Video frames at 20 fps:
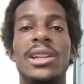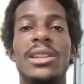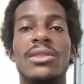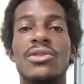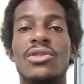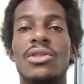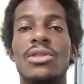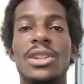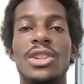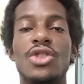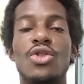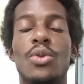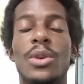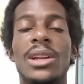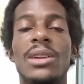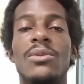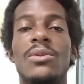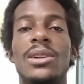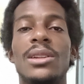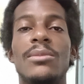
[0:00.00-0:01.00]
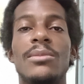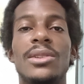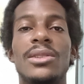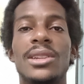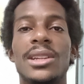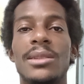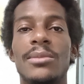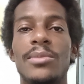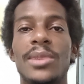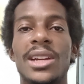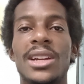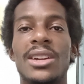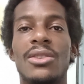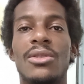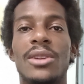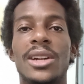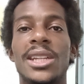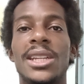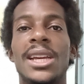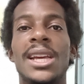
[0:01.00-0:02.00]
there's only 21 million
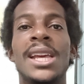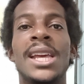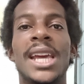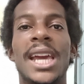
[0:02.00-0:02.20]
Bitcoin.